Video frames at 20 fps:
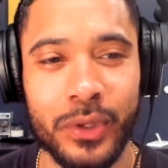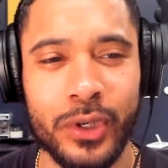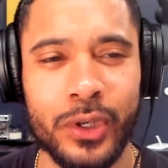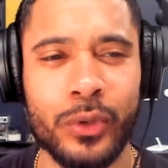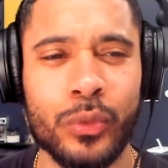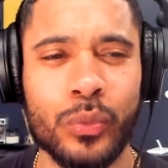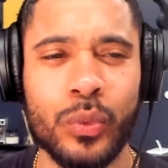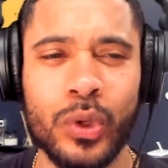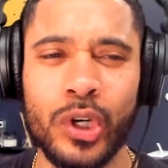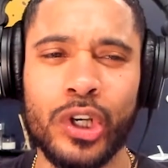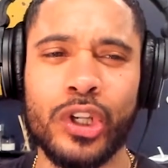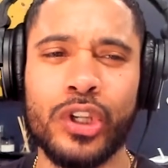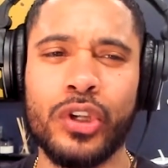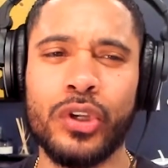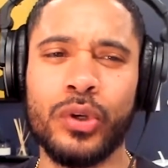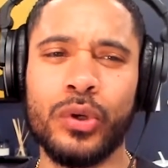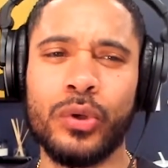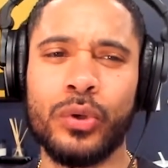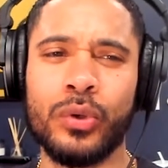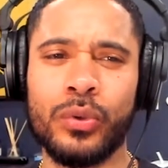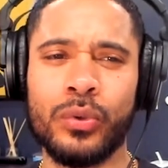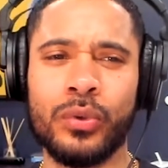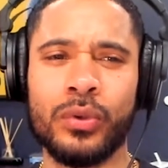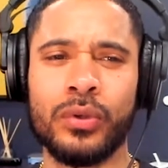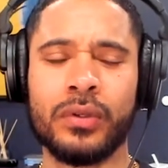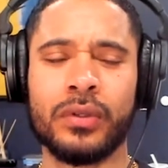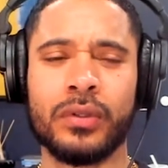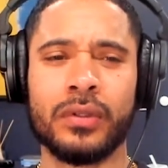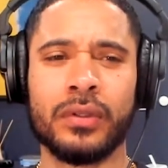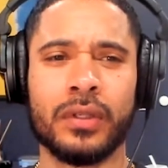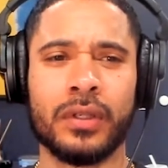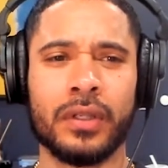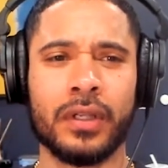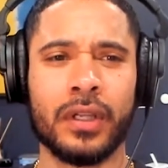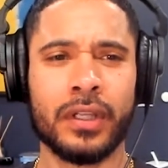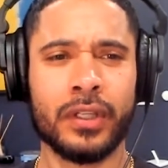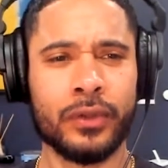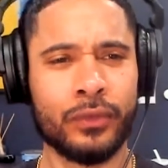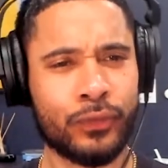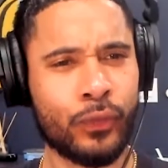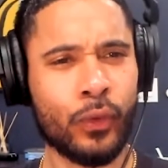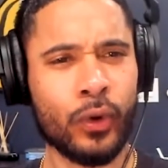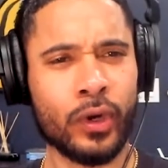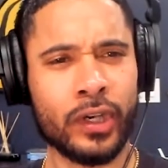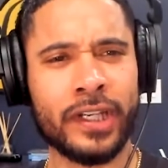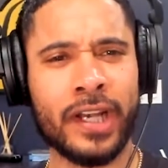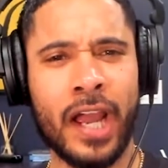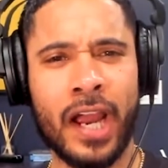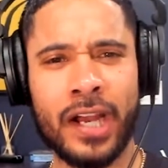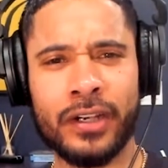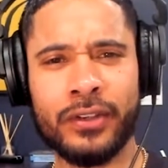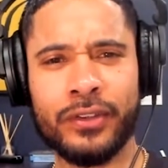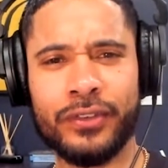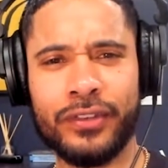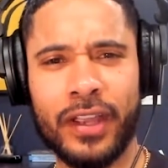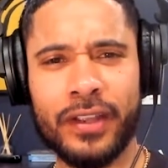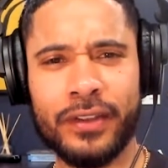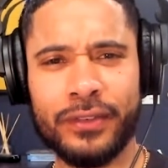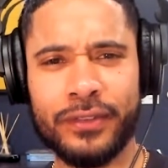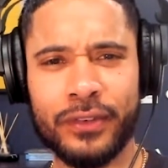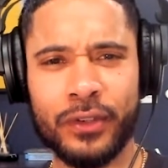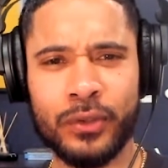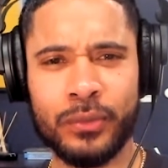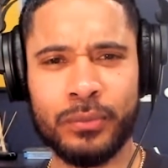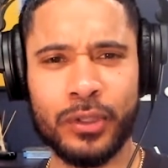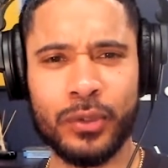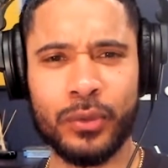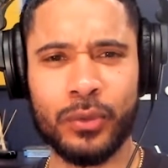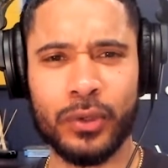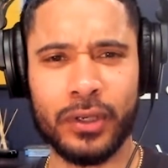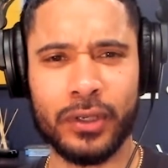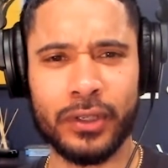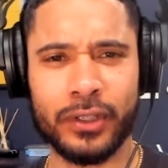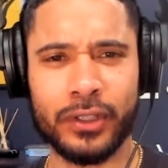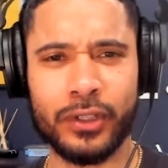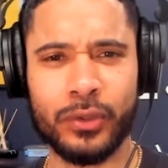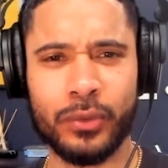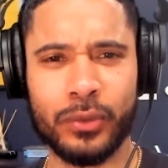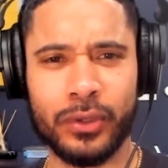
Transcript: Were you 49ers, I assume? You were